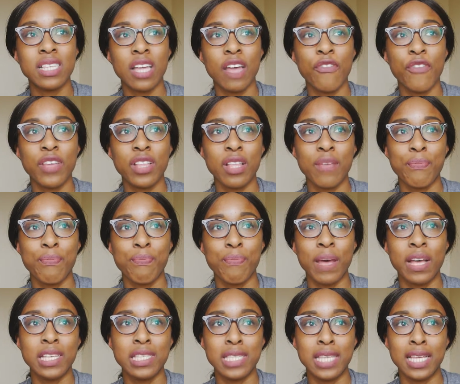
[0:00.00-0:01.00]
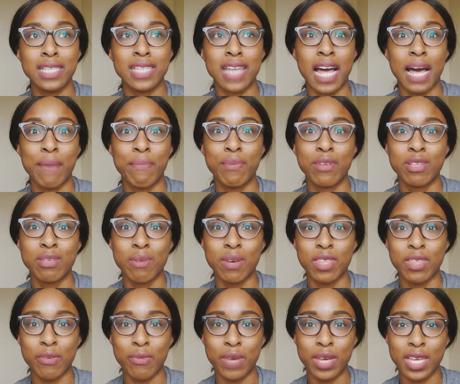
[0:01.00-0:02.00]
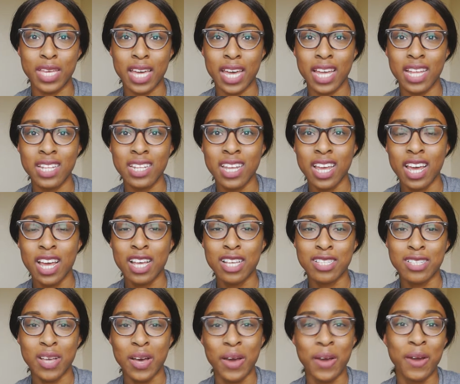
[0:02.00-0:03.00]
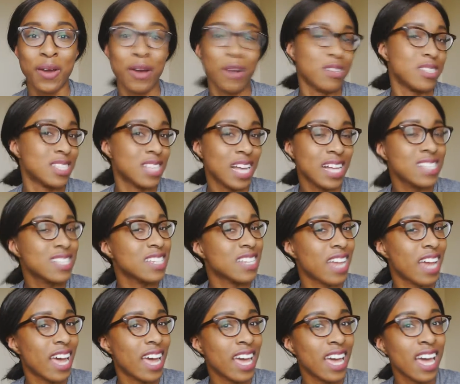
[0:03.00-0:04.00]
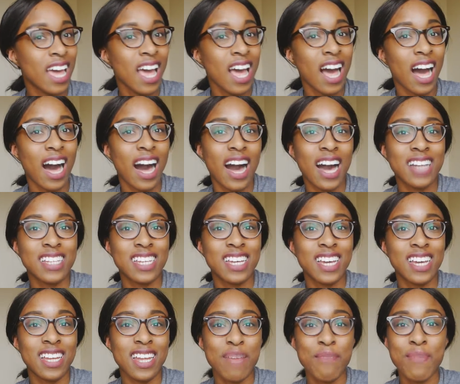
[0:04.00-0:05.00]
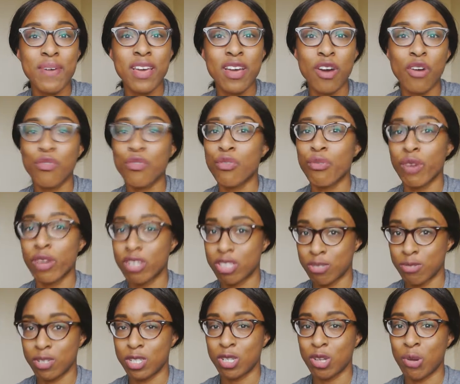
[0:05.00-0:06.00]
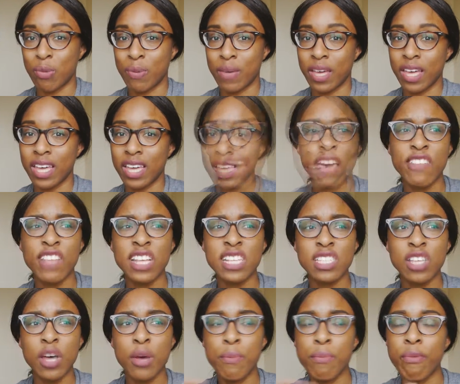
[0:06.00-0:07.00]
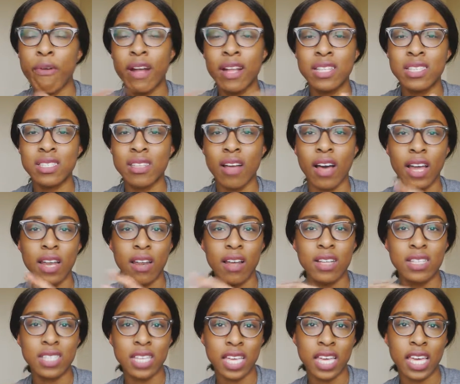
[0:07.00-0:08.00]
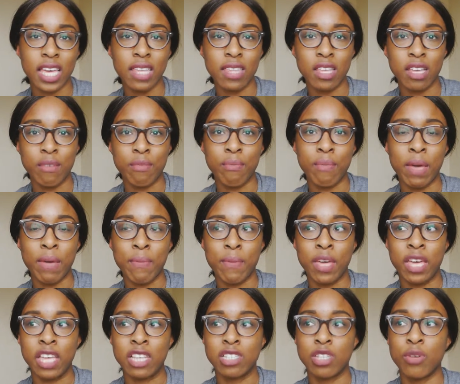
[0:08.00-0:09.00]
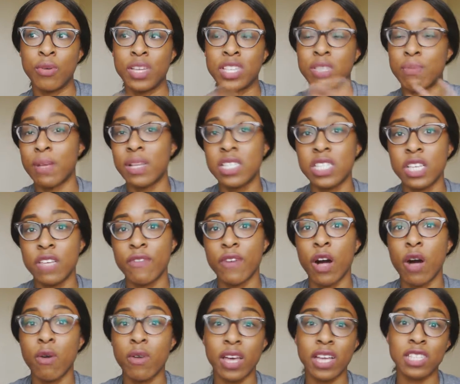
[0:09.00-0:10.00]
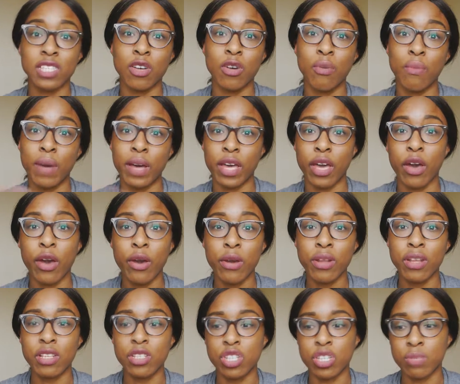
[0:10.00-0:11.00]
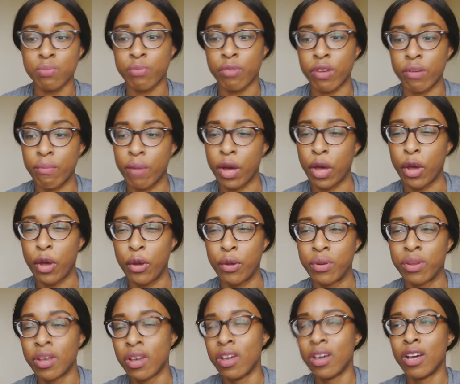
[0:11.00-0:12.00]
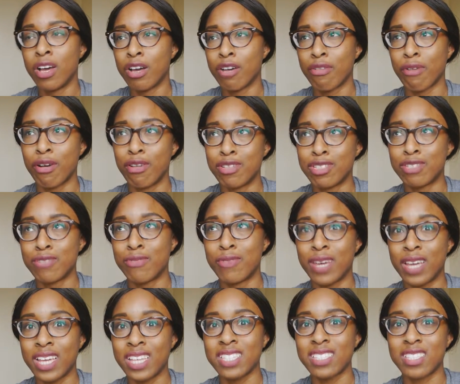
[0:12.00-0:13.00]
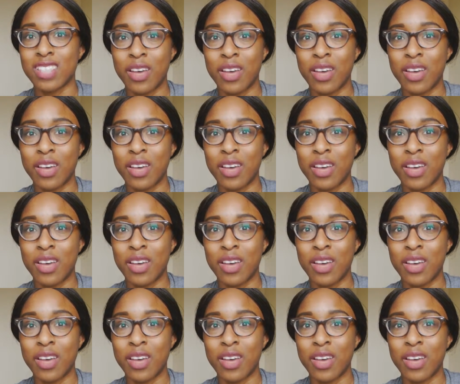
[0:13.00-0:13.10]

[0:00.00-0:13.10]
See, I think the best things that happened were at the weekend. So on Saturday I did a bit of grocery shopping. If there's certain brands that I like to eat that maybe is too expensive, I'll get it on my own and just bring my own groceries.